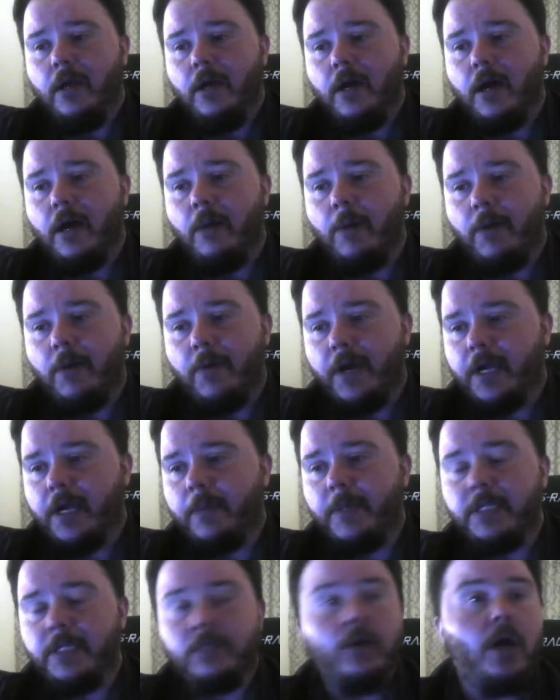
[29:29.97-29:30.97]
um, i
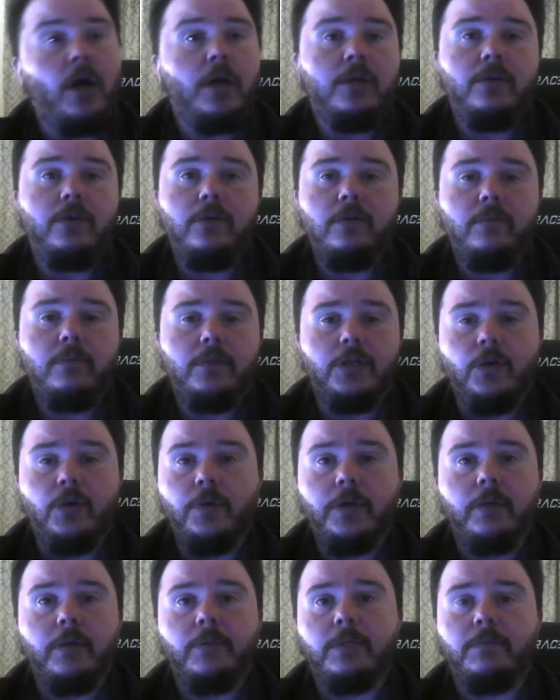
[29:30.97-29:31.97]
recommend talking to them
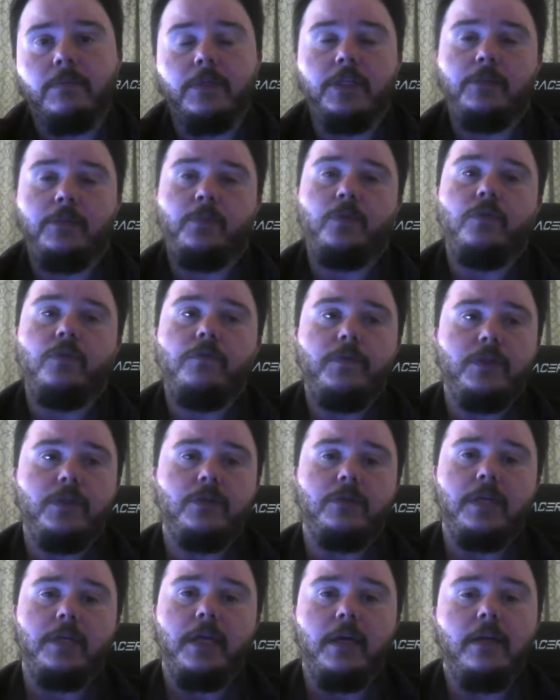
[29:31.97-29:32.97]
showing them as much proof as
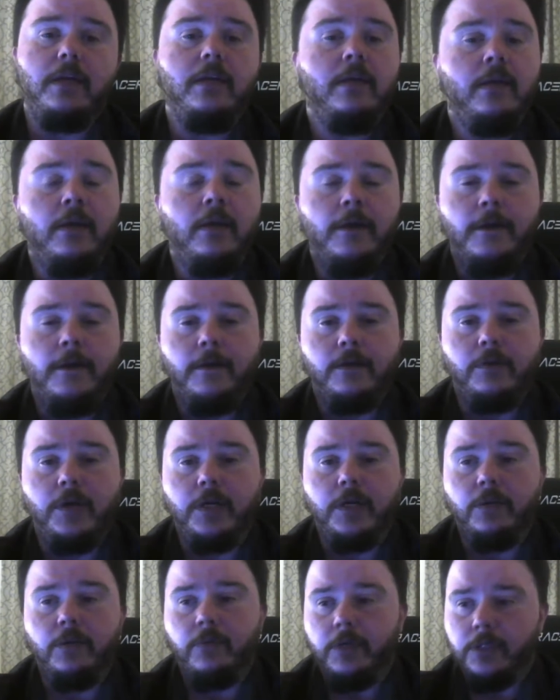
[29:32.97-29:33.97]
you can
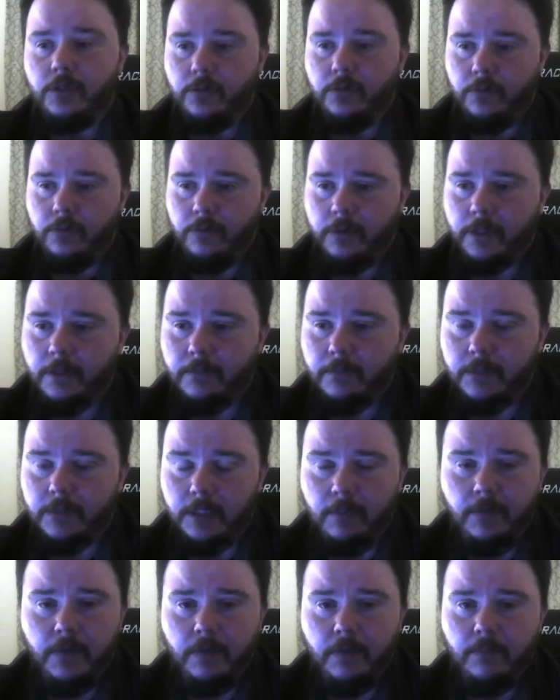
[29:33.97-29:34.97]
trying to reach through to them
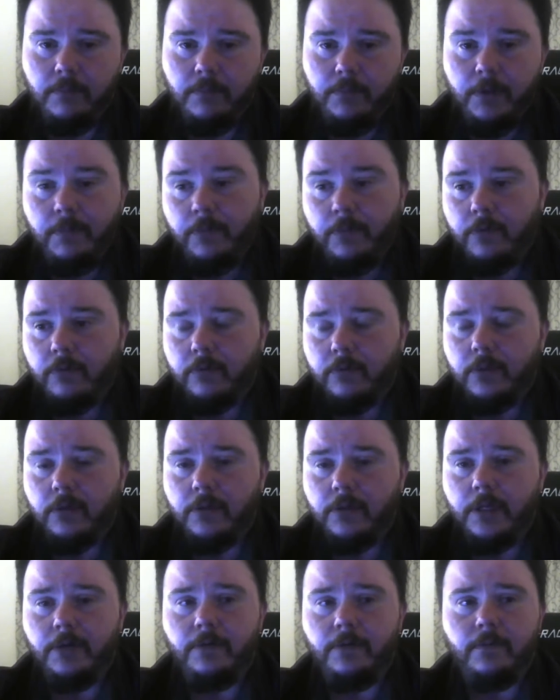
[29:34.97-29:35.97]
some of them people you
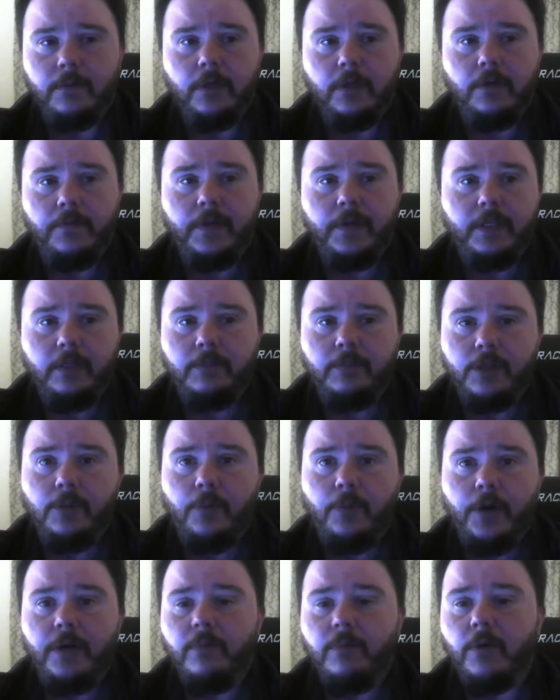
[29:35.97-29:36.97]
know that are that are victims are
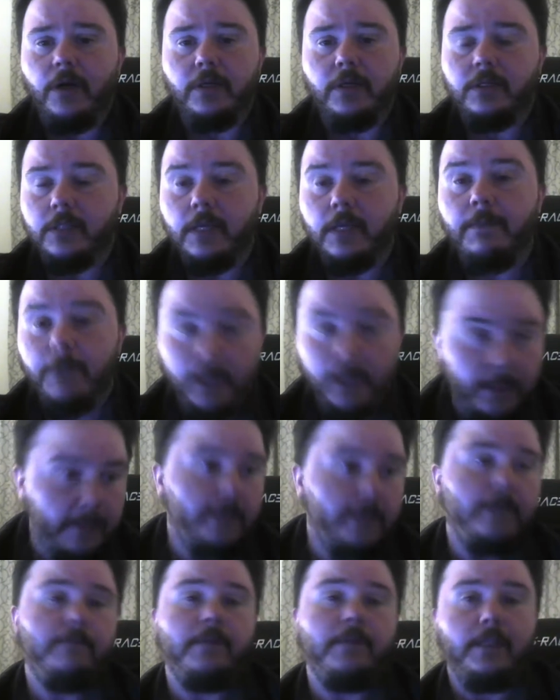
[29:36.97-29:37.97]
brainwashed they
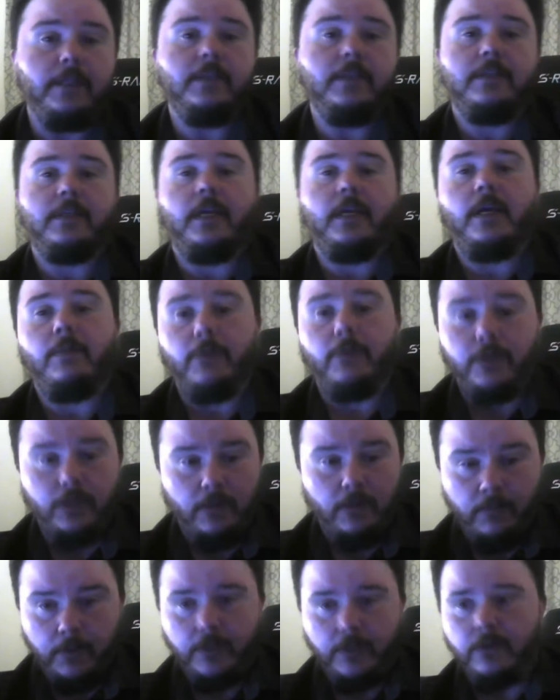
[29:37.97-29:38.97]
believe that these scammers
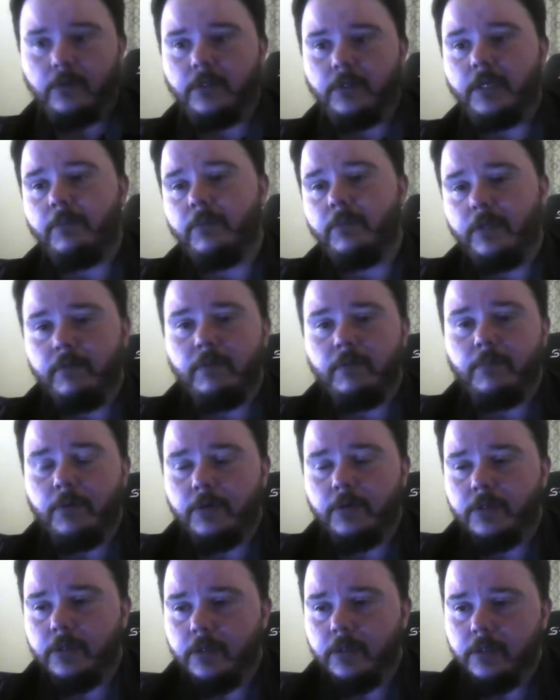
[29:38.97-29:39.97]
are real they believe the
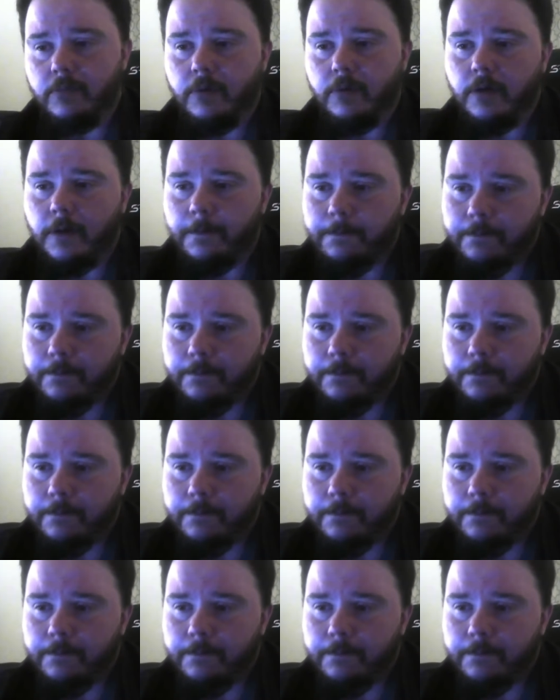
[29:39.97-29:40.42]
person is real